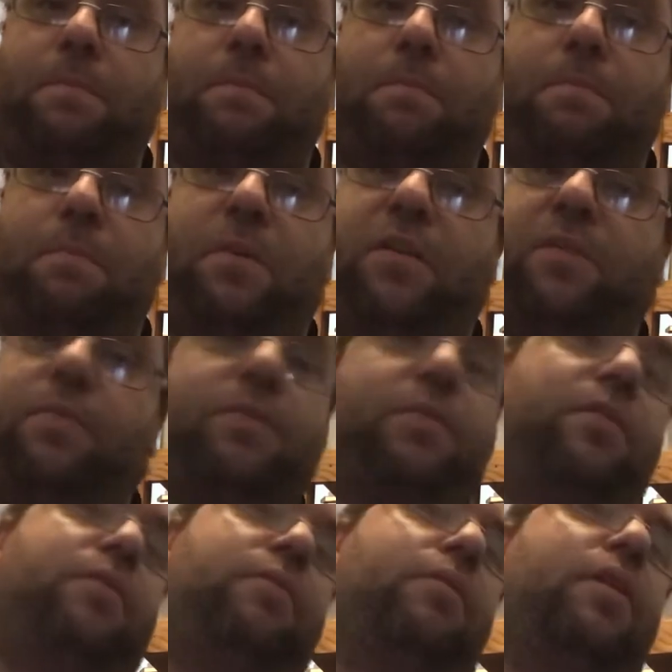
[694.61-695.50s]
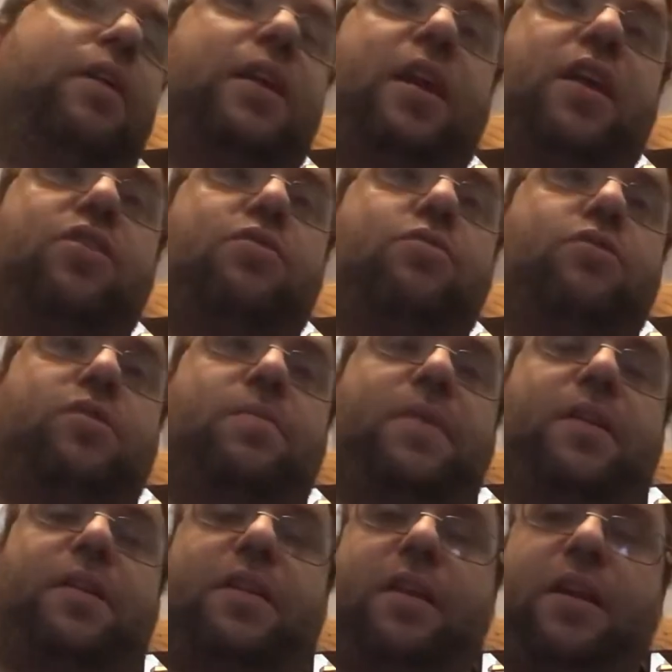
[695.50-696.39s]
Most monsters will engage you
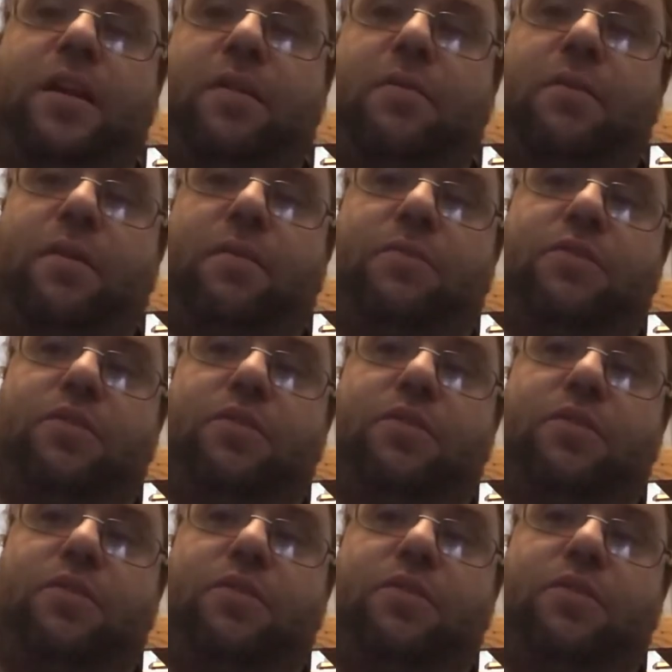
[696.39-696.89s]
automatically anyway when